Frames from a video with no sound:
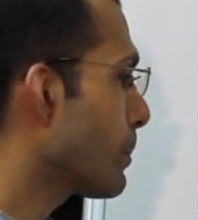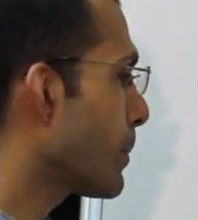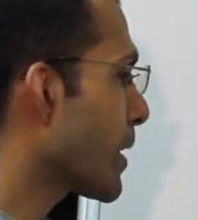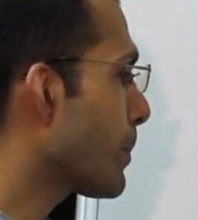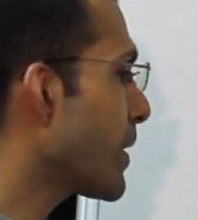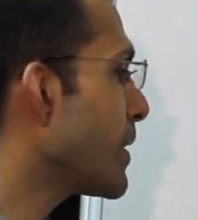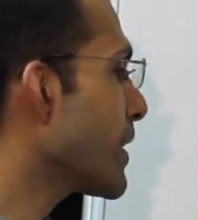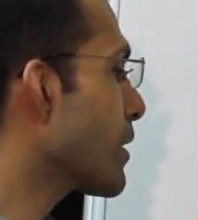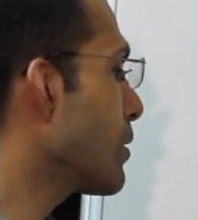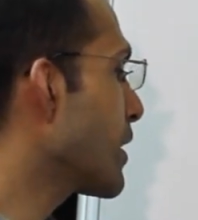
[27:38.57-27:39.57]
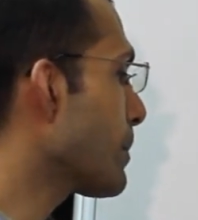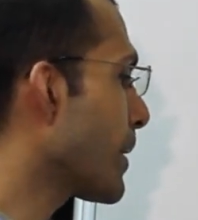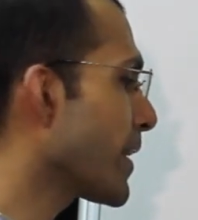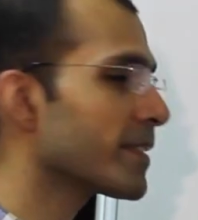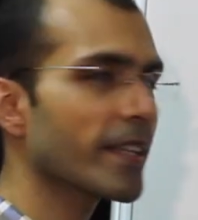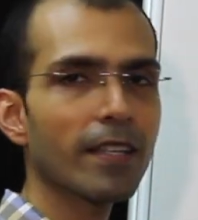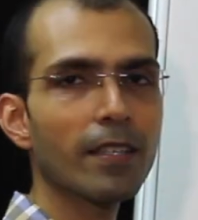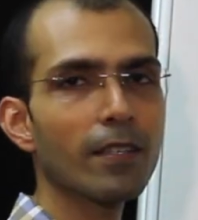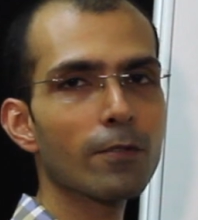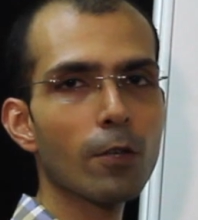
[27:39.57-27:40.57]
Perpendicular
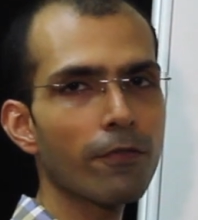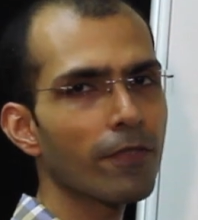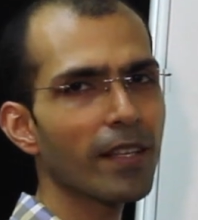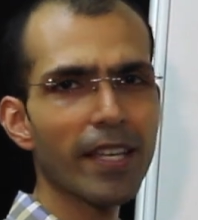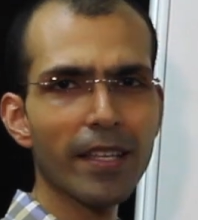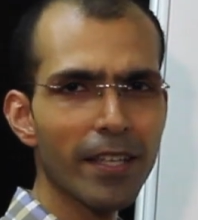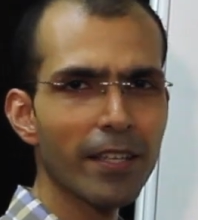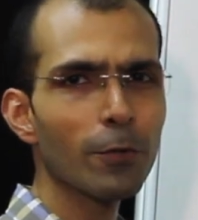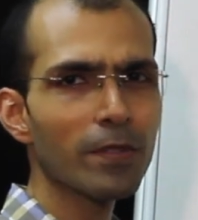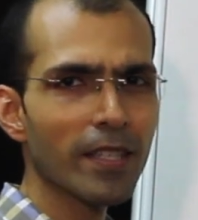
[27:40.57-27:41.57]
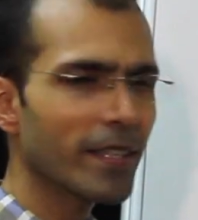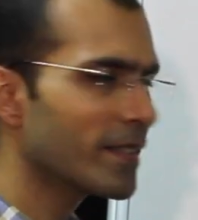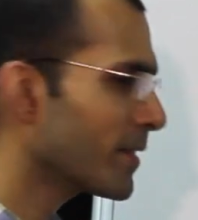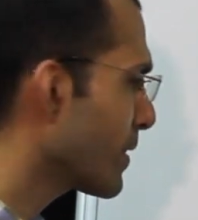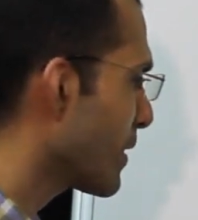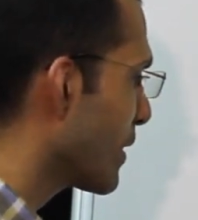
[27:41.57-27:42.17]
bisectors of any 2 sides.